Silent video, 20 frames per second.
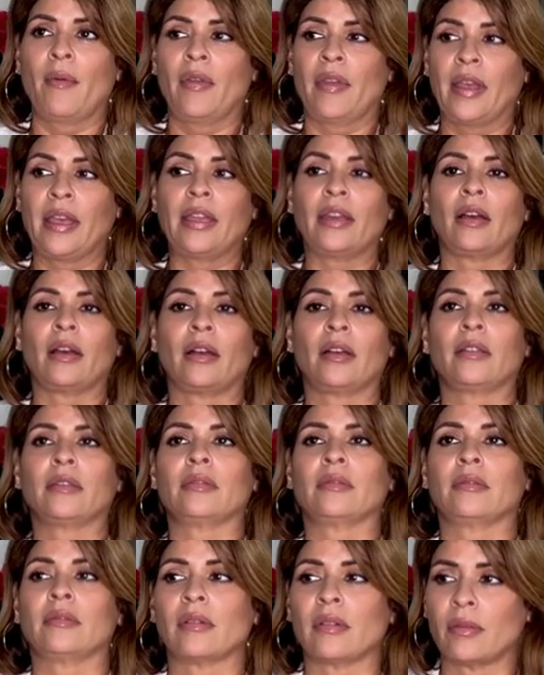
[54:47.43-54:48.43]
in a
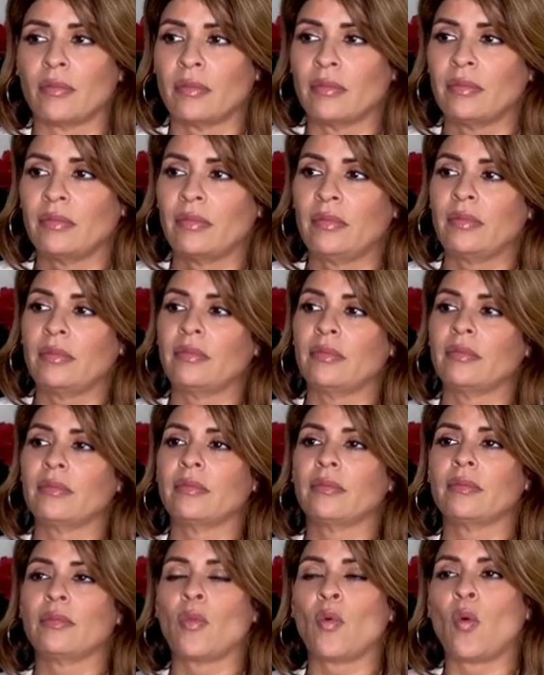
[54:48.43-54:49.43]

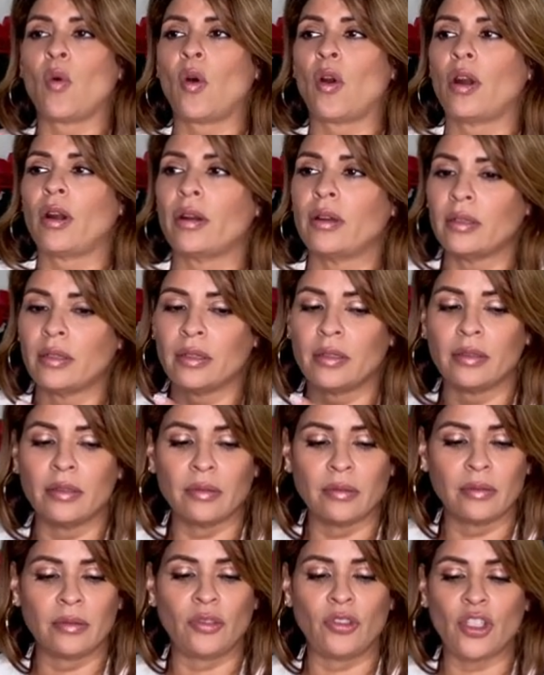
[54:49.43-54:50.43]
more
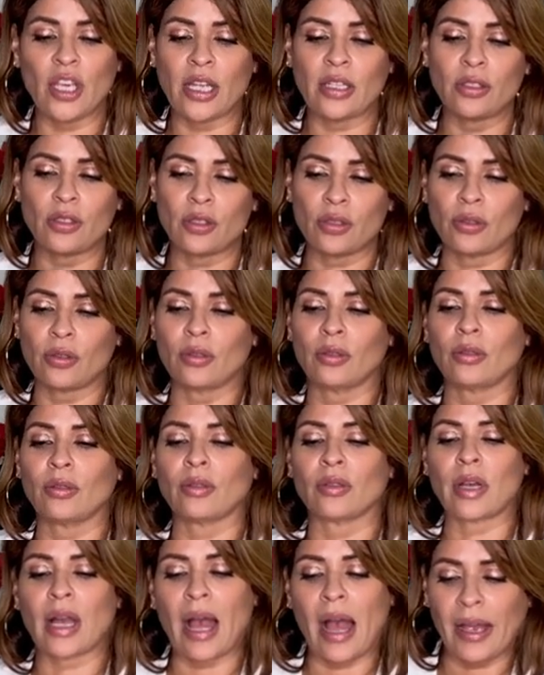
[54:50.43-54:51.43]

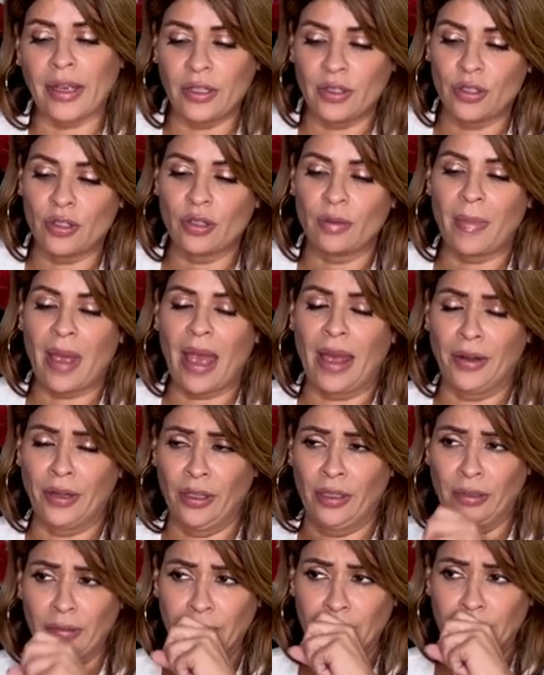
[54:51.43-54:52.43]
gentle, kinder manner.